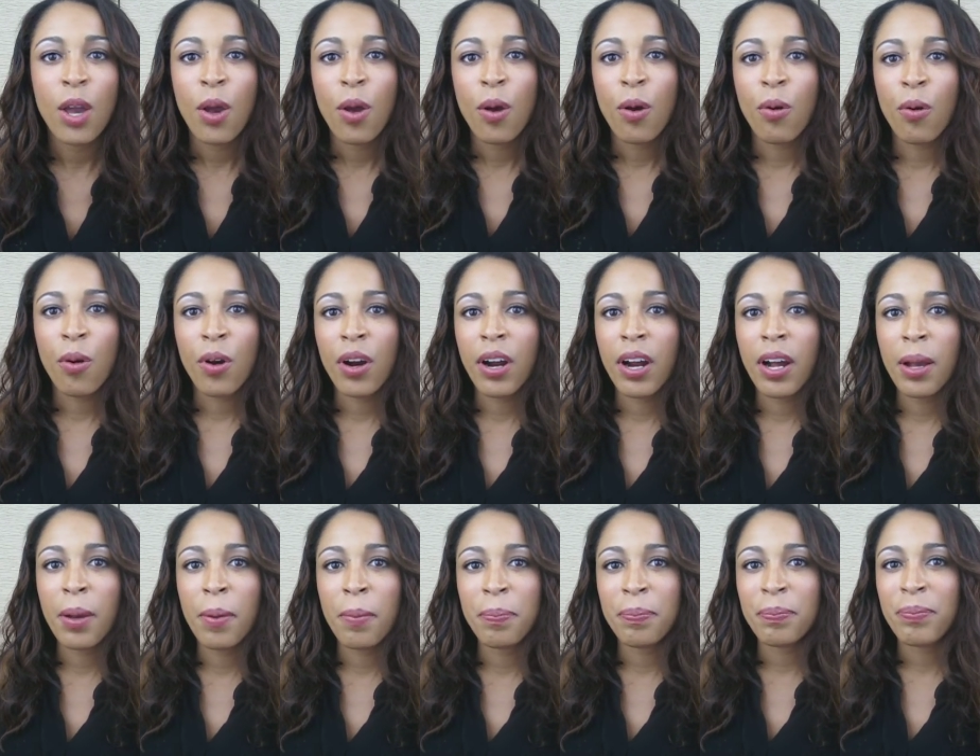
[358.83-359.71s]

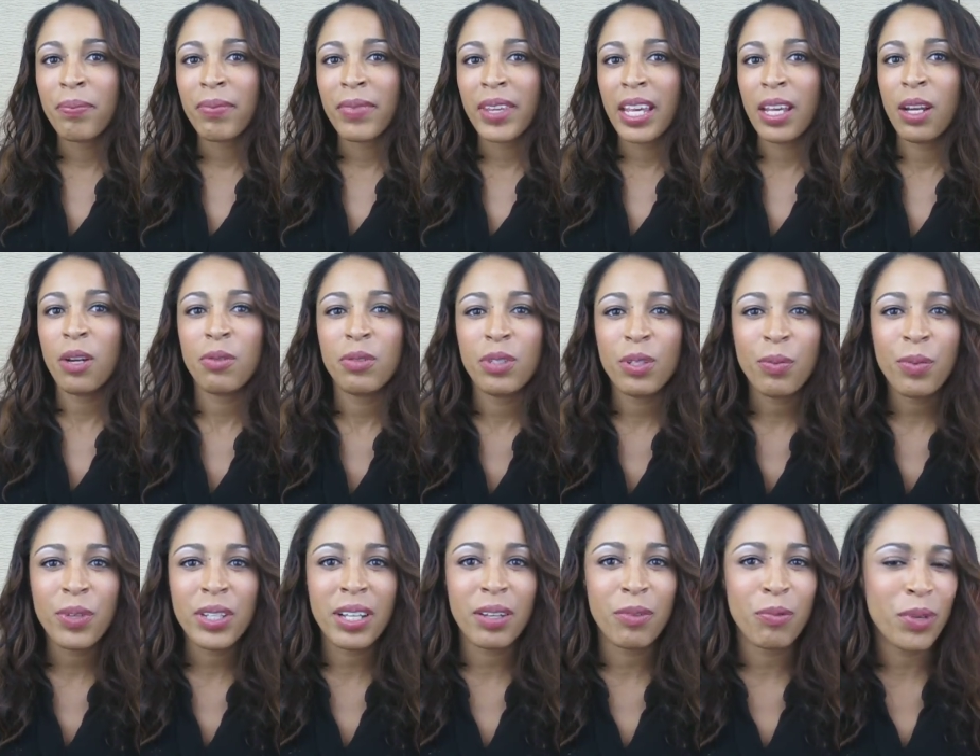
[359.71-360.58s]
or you know,
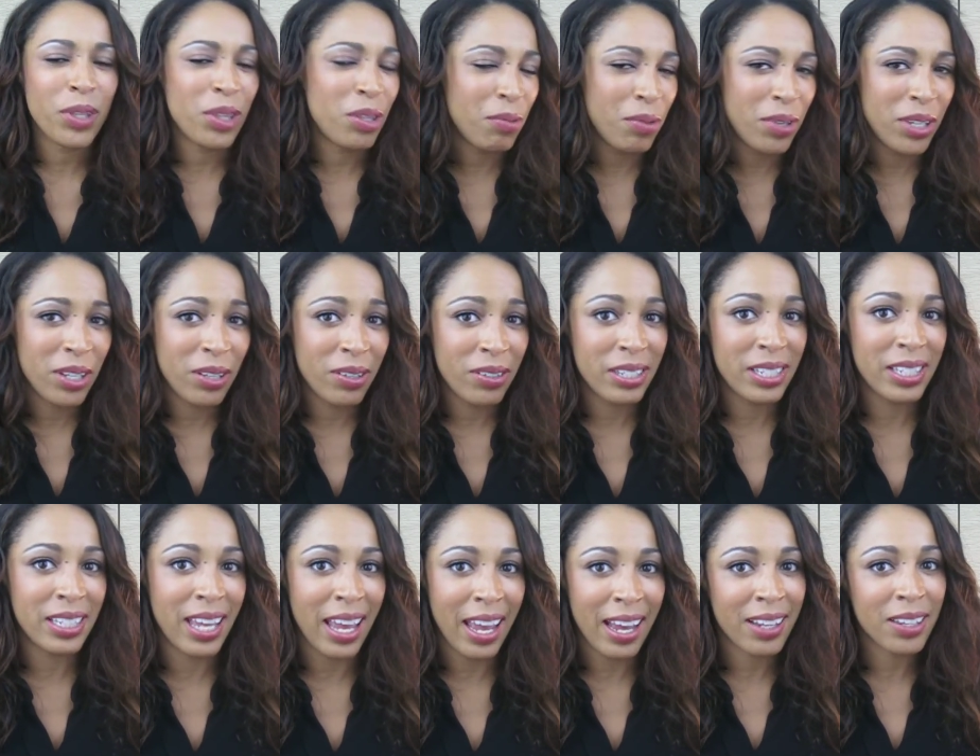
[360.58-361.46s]
someone that went through a huge
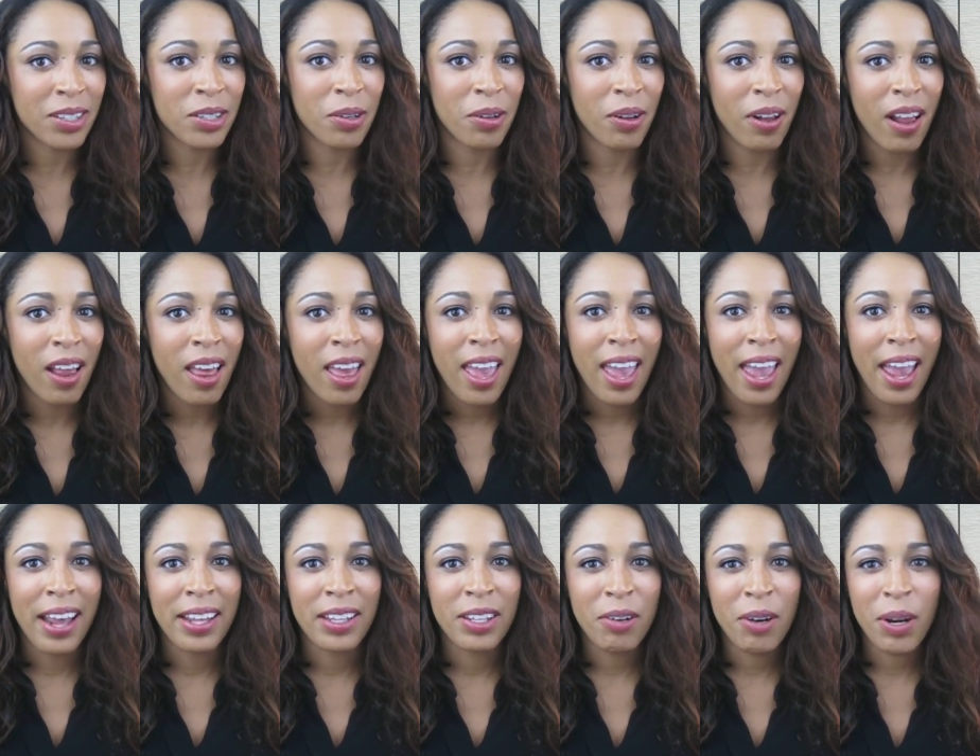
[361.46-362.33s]
scandal
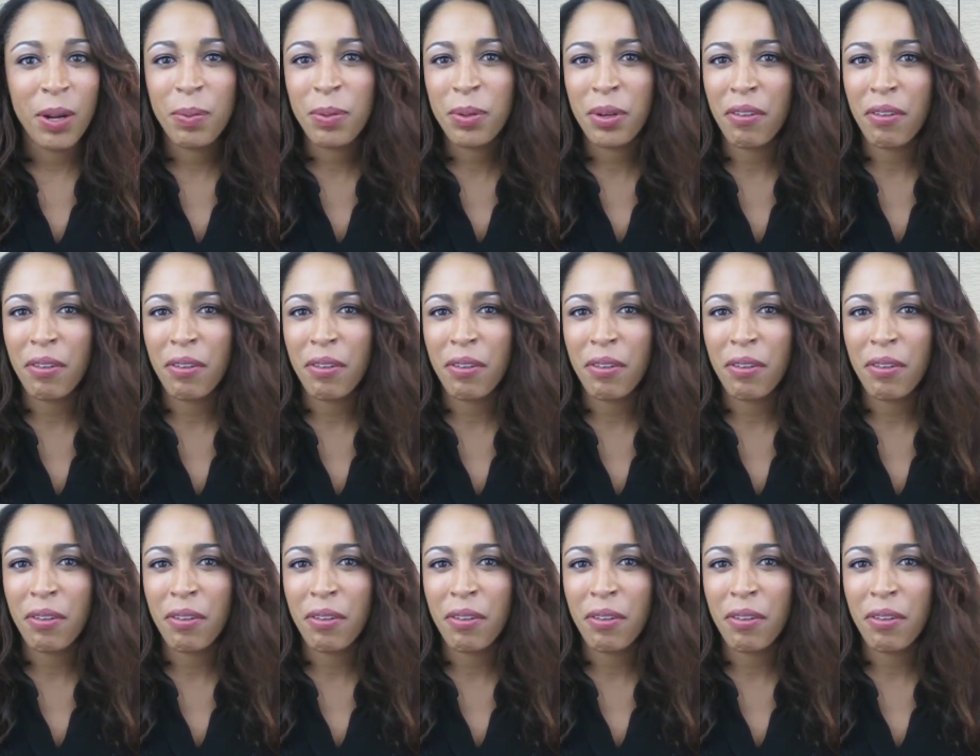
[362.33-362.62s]
and they're able to